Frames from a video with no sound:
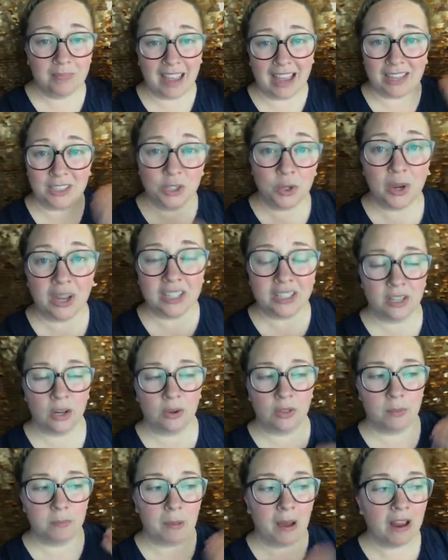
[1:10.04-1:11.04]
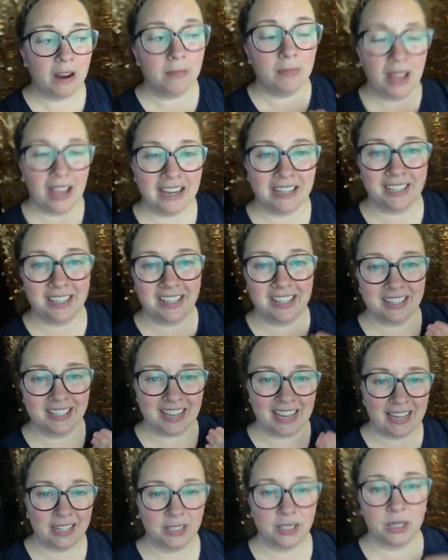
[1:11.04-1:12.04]
as you guys know, the bottom line to this
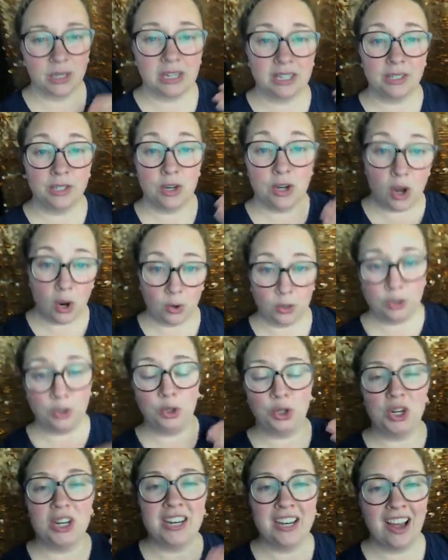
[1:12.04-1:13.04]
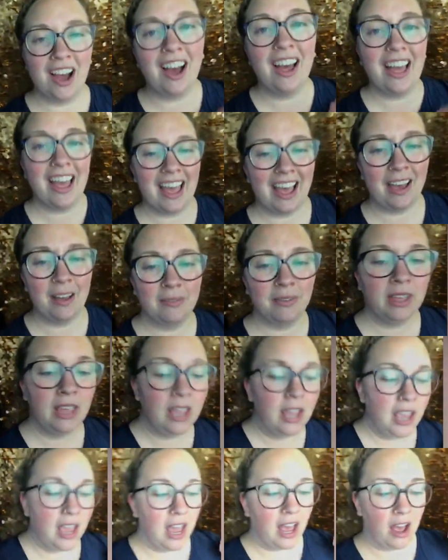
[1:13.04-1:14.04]
answer is no, you should not have
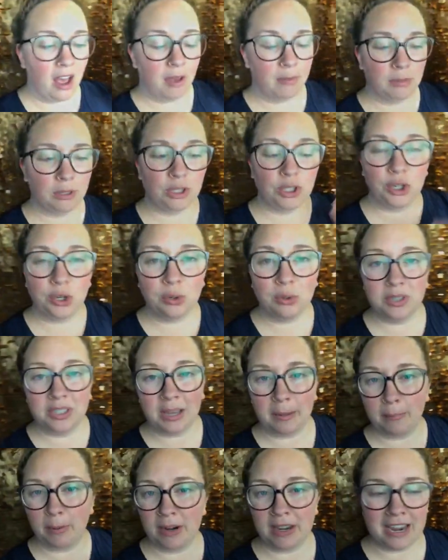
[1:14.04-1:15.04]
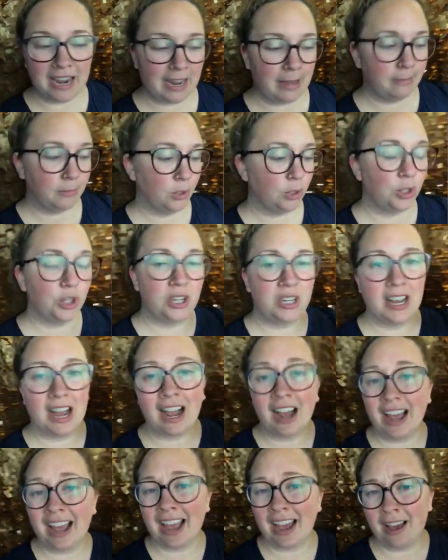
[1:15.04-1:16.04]
um, two separate names. You should
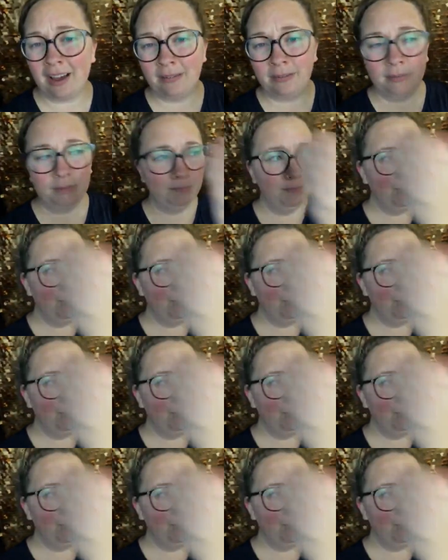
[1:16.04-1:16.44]
not have